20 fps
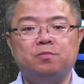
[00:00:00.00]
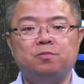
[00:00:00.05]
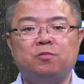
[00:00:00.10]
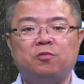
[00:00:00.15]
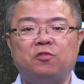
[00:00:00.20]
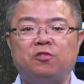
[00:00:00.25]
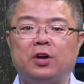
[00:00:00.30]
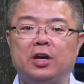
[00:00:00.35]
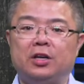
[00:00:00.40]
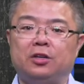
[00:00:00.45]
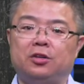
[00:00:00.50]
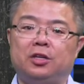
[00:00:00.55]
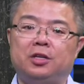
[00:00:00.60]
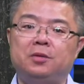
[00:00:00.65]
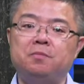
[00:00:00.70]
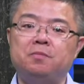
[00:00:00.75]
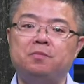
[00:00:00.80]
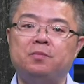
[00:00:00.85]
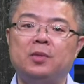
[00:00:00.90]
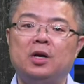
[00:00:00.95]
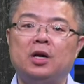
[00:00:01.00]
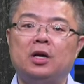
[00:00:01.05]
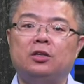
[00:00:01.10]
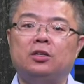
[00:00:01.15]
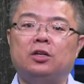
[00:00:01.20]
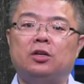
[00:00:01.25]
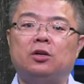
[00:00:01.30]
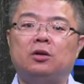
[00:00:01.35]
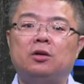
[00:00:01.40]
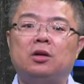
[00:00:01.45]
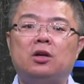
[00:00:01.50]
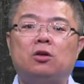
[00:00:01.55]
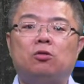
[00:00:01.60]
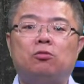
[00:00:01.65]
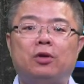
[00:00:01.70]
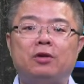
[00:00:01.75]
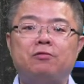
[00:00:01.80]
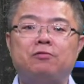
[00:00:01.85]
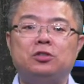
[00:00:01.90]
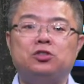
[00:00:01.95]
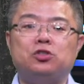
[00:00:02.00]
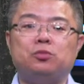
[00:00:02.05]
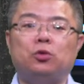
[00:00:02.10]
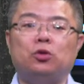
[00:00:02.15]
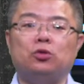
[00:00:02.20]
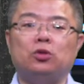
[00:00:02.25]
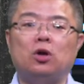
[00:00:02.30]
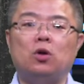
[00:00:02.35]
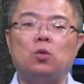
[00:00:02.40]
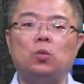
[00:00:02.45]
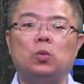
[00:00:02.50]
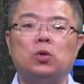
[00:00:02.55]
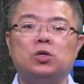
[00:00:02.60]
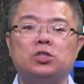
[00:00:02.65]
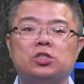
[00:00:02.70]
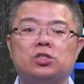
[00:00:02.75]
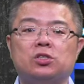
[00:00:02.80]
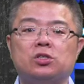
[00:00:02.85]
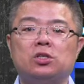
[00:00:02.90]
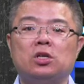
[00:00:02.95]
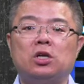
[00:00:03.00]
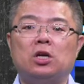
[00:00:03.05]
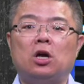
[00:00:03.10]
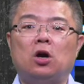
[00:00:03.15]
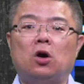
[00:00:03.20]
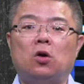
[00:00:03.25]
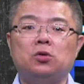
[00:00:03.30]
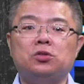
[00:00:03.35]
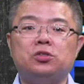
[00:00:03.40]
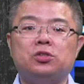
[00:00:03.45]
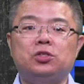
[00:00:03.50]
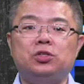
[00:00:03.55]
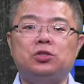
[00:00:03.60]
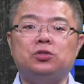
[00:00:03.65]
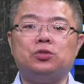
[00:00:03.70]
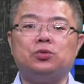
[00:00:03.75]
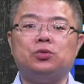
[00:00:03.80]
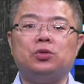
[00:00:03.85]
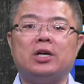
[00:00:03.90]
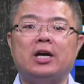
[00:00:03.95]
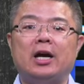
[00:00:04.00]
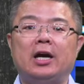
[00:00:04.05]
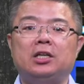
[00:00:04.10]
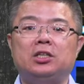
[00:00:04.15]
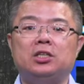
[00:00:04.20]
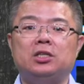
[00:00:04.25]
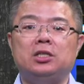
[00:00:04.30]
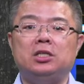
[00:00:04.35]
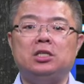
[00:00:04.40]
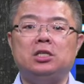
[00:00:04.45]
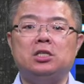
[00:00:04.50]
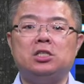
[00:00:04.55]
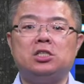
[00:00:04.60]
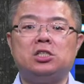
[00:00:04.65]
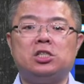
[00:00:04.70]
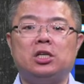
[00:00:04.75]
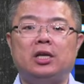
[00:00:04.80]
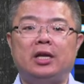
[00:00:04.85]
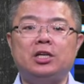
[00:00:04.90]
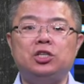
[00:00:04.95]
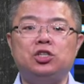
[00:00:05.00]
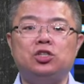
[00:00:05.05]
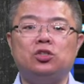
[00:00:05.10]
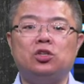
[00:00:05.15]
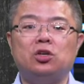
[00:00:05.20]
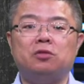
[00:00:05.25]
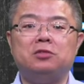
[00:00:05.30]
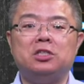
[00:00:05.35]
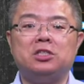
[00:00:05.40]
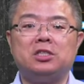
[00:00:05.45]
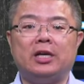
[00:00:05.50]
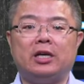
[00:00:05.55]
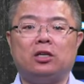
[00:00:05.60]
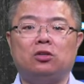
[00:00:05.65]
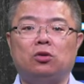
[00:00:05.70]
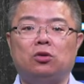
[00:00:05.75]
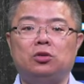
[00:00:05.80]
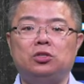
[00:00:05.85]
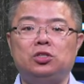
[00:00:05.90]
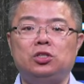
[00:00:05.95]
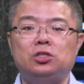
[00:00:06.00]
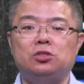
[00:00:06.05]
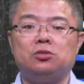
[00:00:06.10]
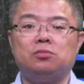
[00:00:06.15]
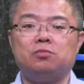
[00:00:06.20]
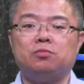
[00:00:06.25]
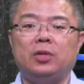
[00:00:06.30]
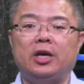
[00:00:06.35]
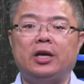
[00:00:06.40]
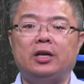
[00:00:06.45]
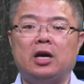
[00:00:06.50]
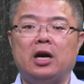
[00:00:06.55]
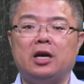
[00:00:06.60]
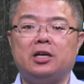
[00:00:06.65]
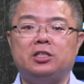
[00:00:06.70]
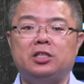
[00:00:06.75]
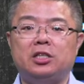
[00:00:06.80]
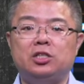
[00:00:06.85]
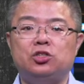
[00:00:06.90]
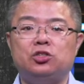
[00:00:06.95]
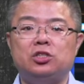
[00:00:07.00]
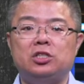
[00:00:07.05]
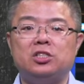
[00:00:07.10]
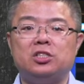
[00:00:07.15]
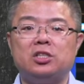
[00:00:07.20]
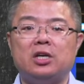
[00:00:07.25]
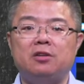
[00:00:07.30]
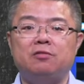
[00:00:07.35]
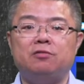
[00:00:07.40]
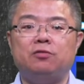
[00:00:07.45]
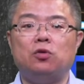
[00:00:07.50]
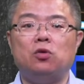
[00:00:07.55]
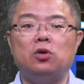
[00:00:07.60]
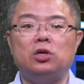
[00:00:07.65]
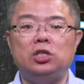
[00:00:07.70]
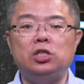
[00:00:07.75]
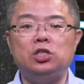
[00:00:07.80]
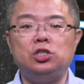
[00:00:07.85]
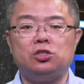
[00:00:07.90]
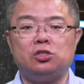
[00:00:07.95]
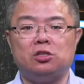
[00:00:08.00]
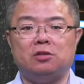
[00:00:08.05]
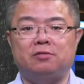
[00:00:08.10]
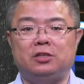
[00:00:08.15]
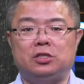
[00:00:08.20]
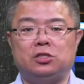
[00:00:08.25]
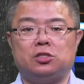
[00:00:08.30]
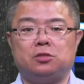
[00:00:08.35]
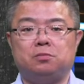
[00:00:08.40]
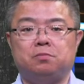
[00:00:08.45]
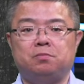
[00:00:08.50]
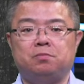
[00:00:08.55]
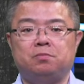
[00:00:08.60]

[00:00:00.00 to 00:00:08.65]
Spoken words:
Finally, the reference model was also used to guide the selection of the technologies and architecture design for each service.